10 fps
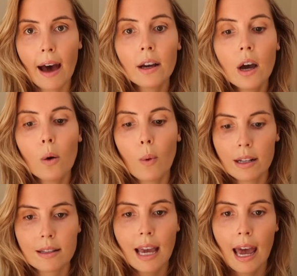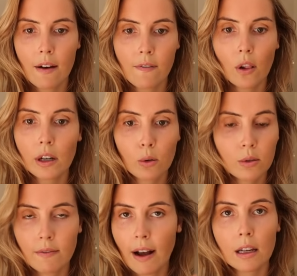that. Once the hair follicle
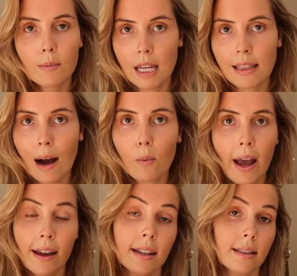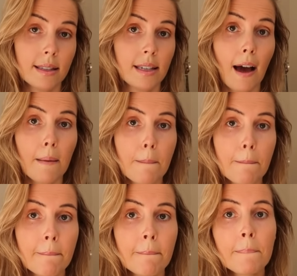develops in that way, it's
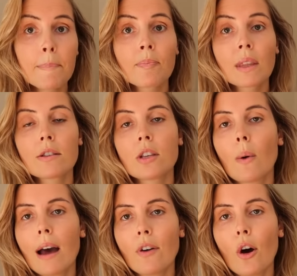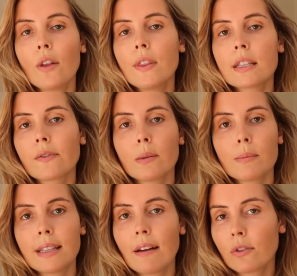done. So I've heard this
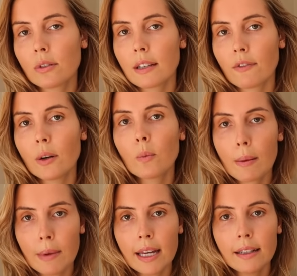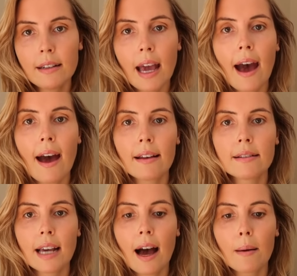from several different women,
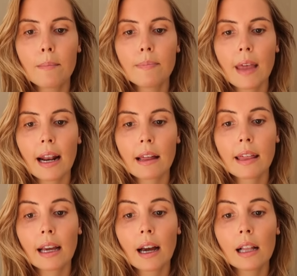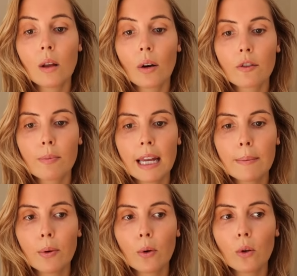and um, and I think a lot of
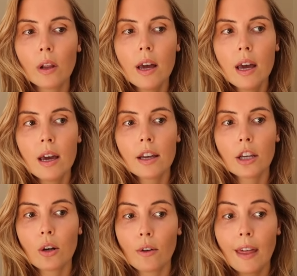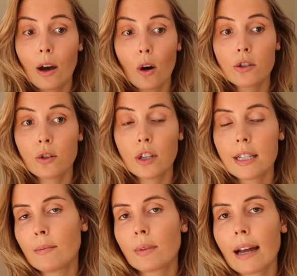people, you know, their
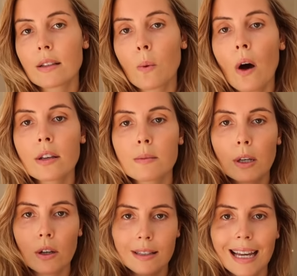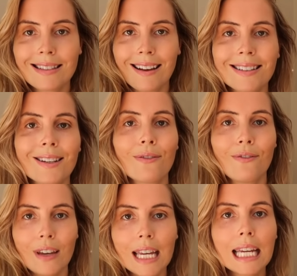hirsutism gets worse because they start to
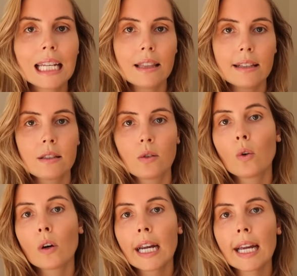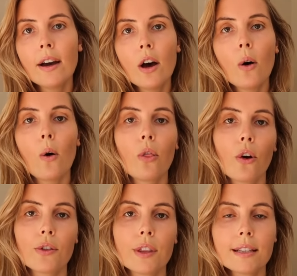feed this story.
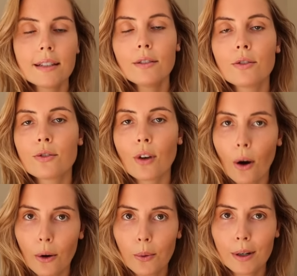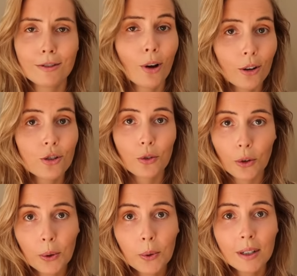Although this is so not
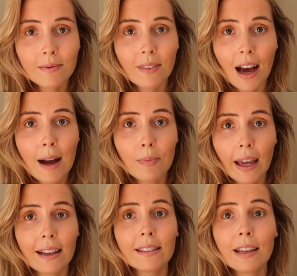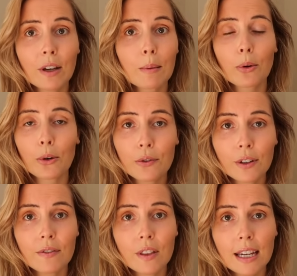true, I'm like living proof
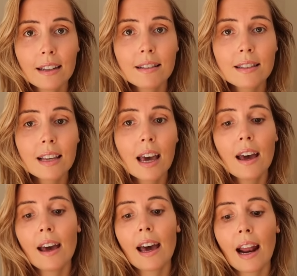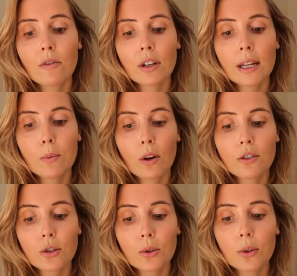of this. And I really
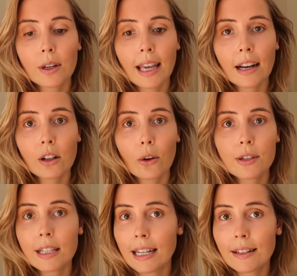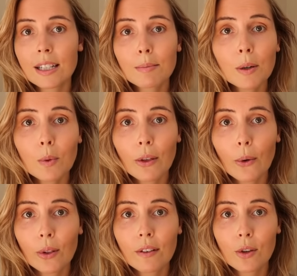want to get close and intimate with
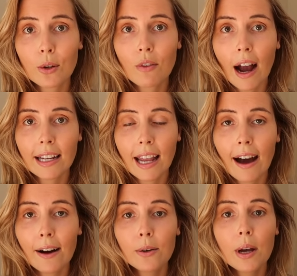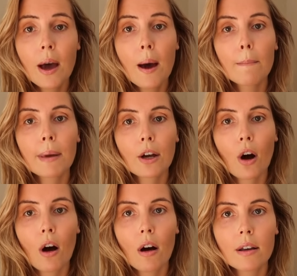all of you right now
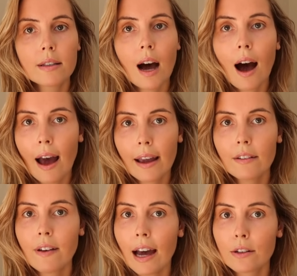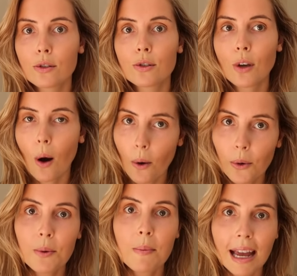because I have had so
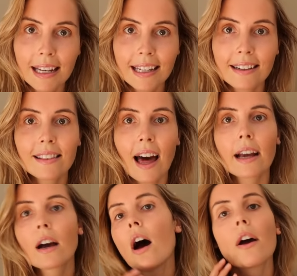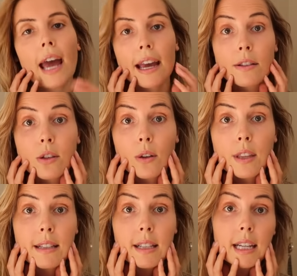many, like, okay, so
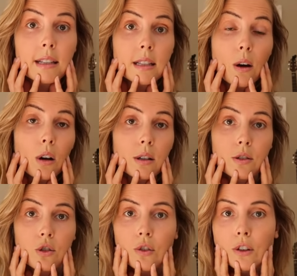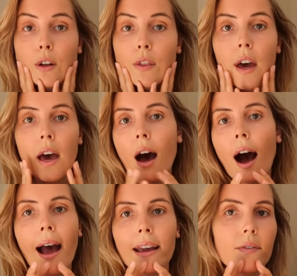this is the honest truth.
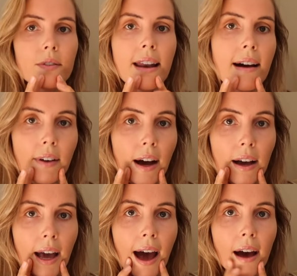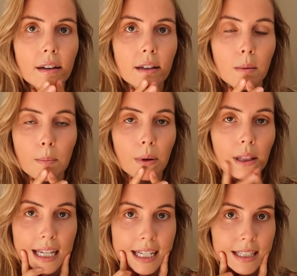I have never had
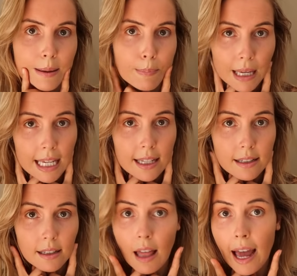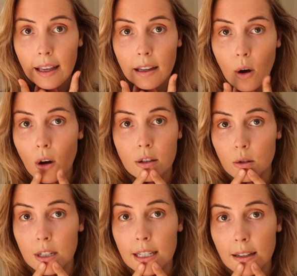complete beard like
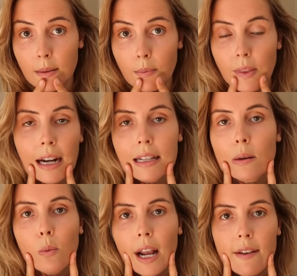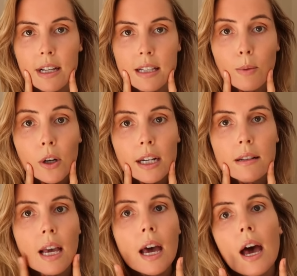hirsutism. That isn't what I've
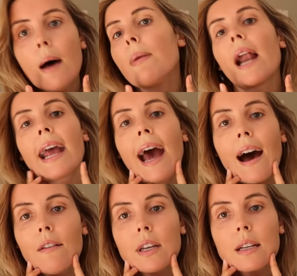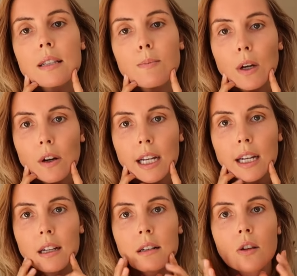experienced, but I have
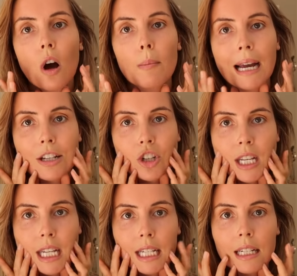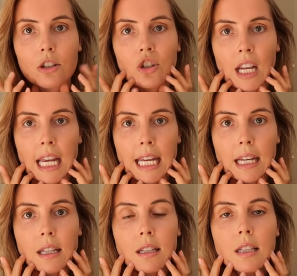experienced on my chin,
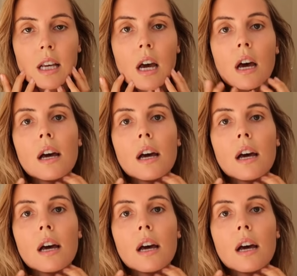cheeks,